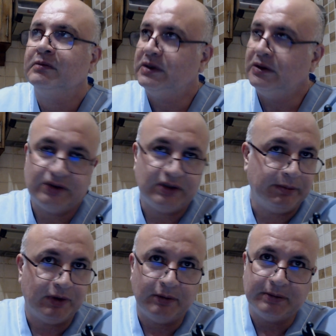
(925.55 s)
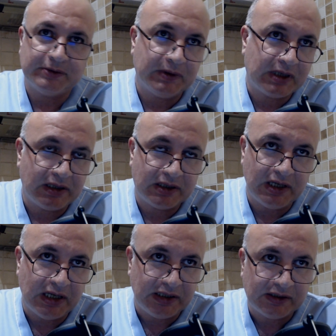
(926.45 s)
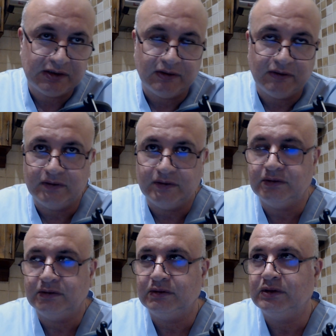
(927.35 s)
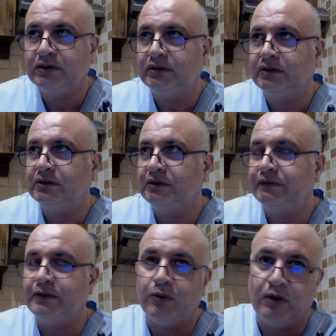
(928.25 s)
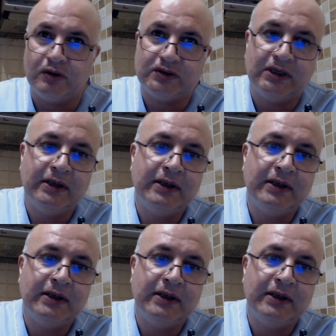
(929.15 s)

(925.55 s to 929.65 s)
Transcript: you see problems with kinetics of, uh, of the walls.